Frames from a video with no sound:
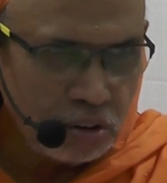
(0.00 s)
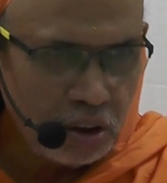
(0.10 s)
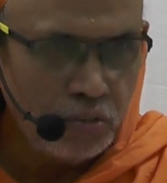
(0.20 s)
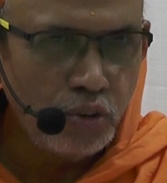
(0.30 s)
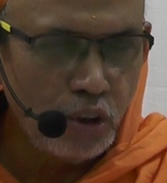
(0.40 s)

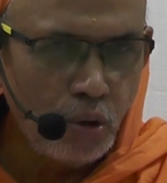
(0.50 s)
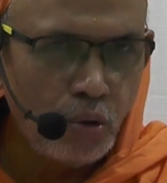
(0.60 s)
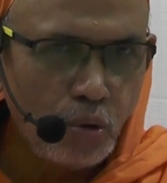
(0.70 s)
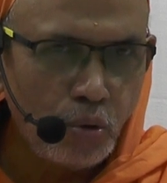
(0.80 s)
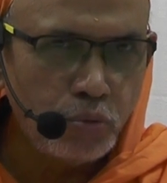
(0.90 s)
give
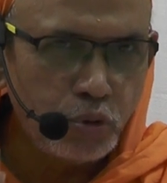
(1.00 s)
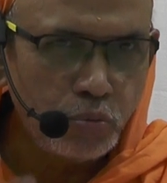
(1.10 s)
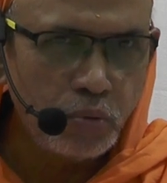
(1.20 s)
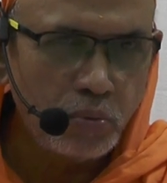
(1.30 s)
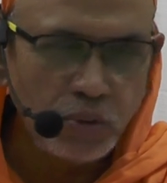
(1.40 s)
yellow robes to
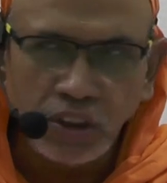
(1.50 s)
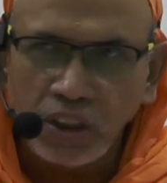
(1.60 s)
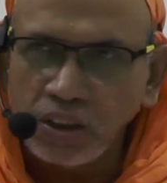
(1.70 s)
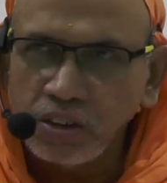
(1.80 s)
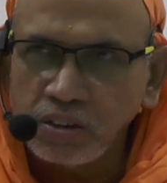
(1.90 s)

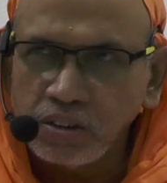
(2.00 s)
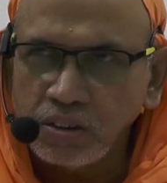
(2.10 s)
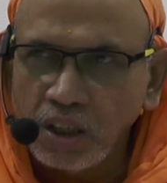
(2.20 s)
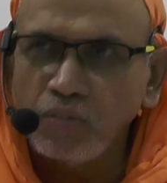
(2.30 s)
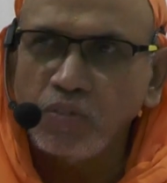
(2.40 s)
brahmacharis,
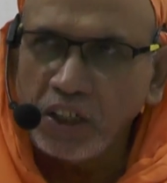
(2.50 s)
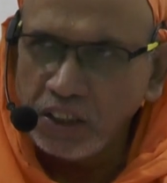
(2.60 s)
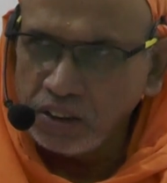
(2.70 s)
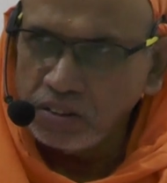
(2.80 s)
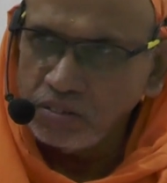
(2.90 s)
or white.